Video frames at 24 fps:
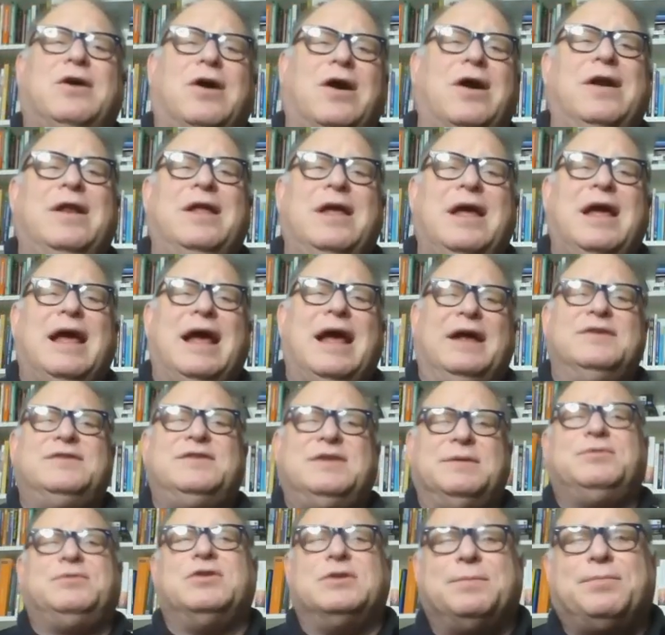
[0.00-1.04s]
card has
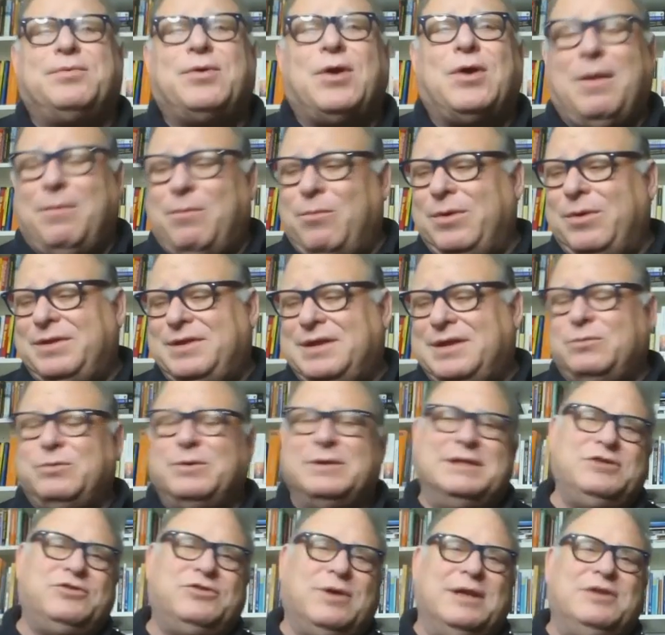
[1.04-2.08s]
some sort of problem with it
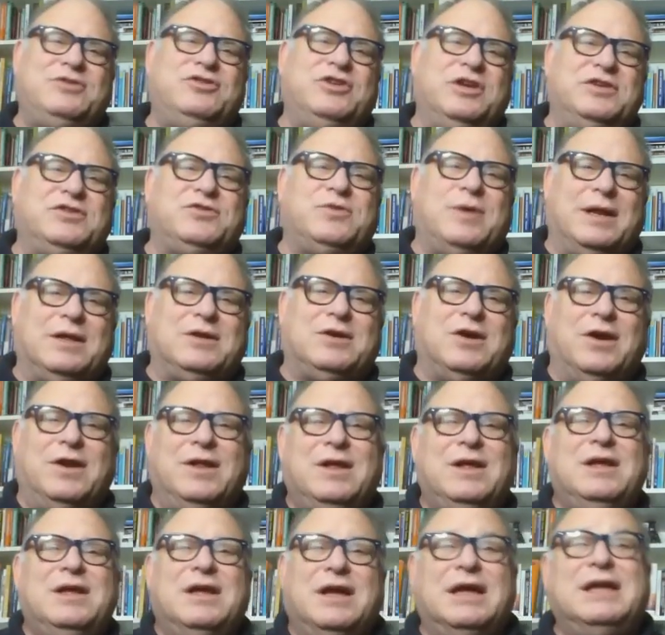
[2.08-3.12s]
when they try to change credit card?
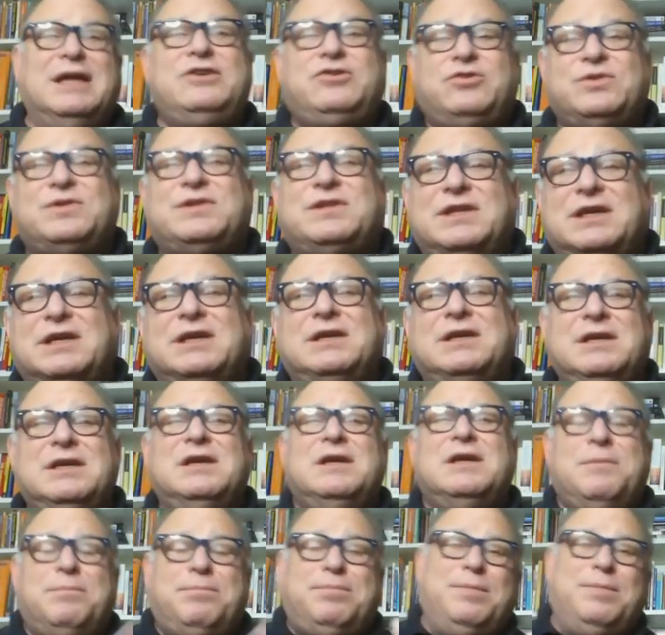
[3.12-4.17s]
An
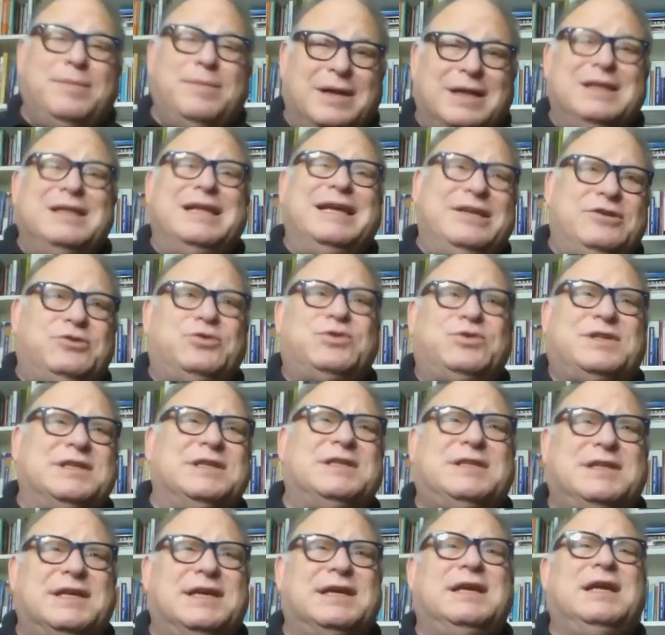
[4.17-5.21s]
interesting
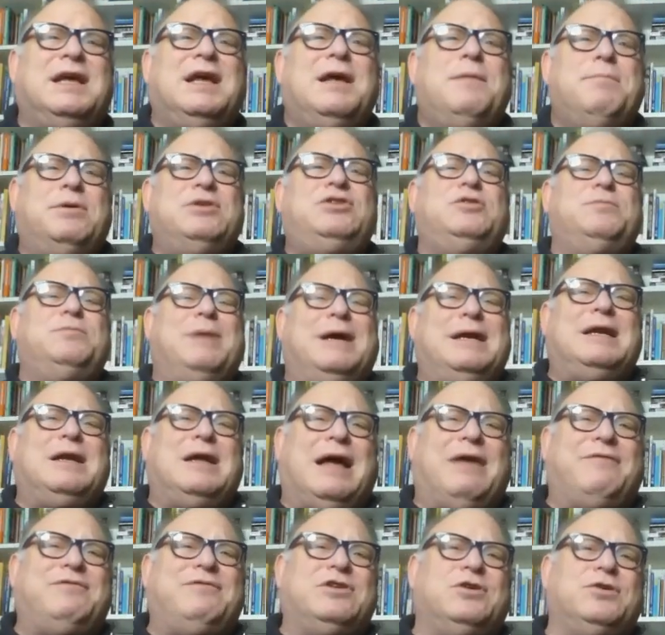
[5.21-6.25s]
thing, but you might
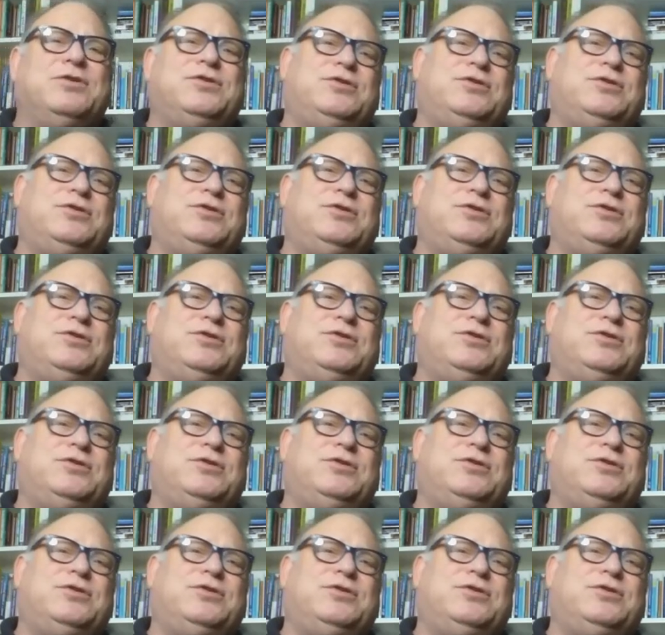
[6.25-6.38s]
have to go